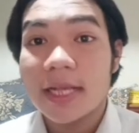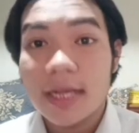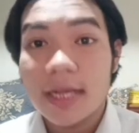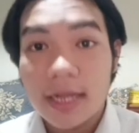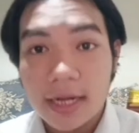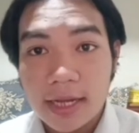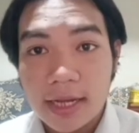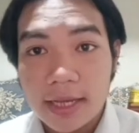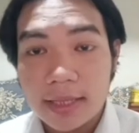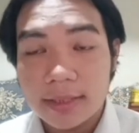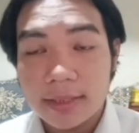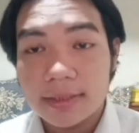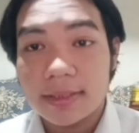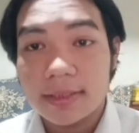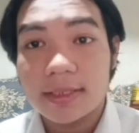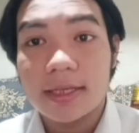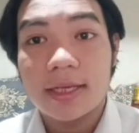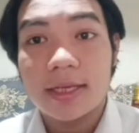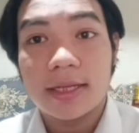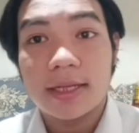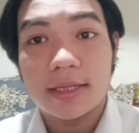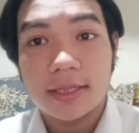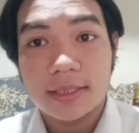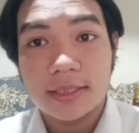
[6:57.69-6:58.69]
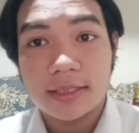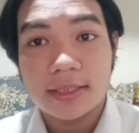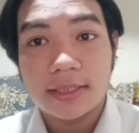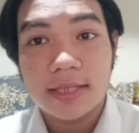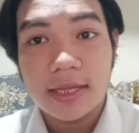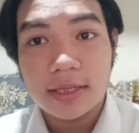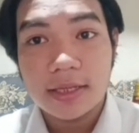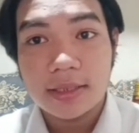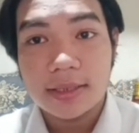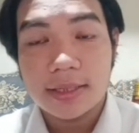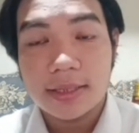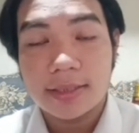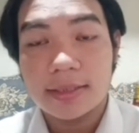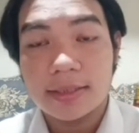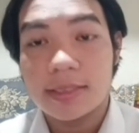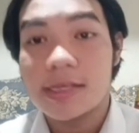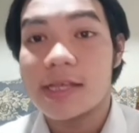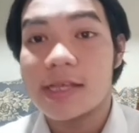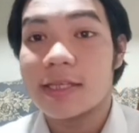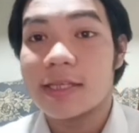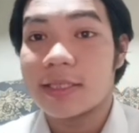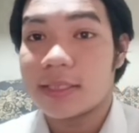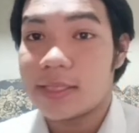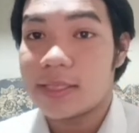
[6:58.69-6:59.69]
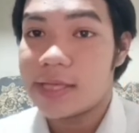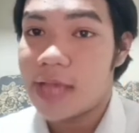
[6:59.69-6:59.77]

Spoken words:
cleaned in this sentence is the